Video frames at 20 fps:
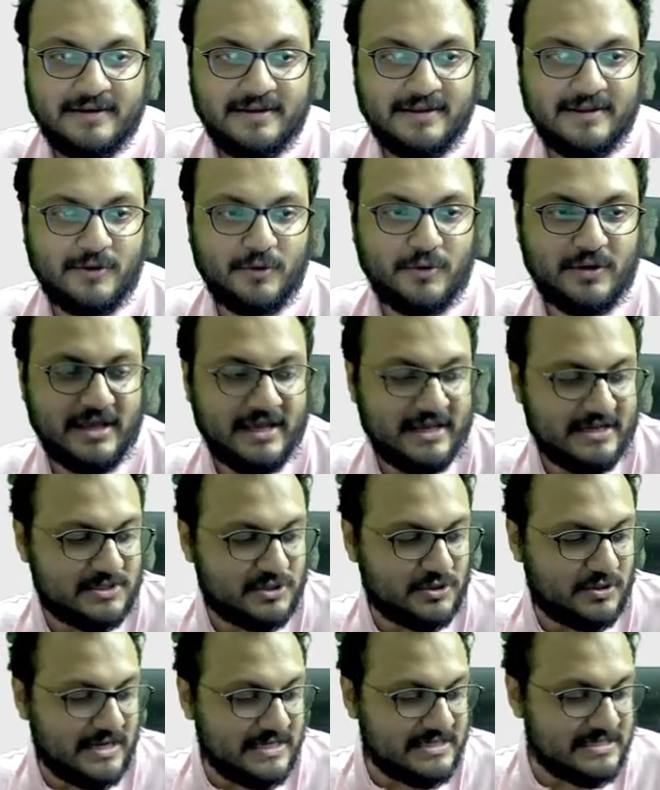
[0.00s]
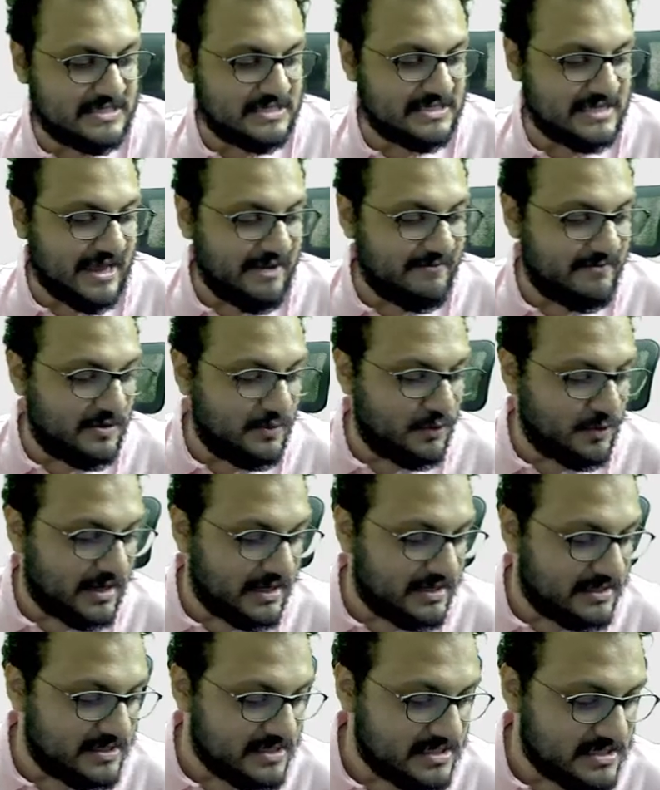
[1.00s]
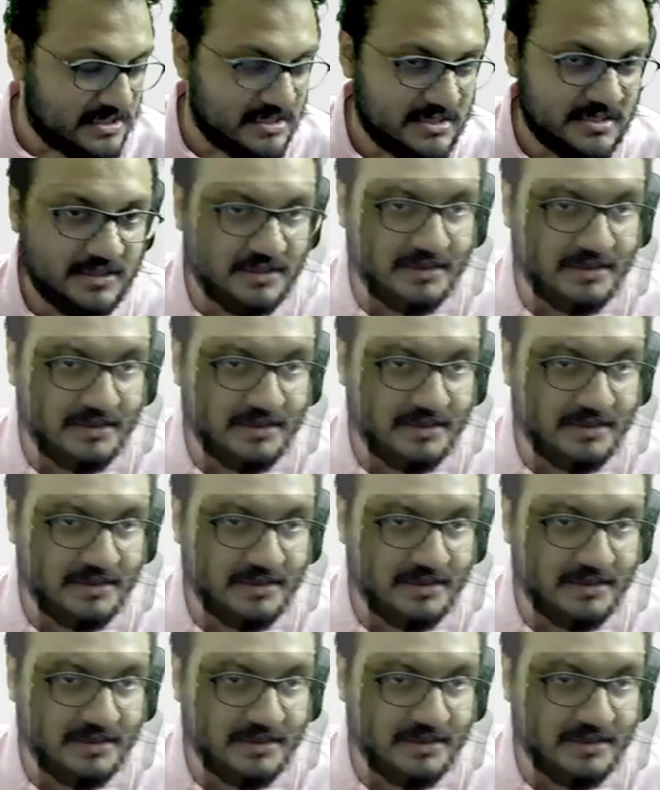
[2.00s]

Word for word: Okay, so let's just have a look at this.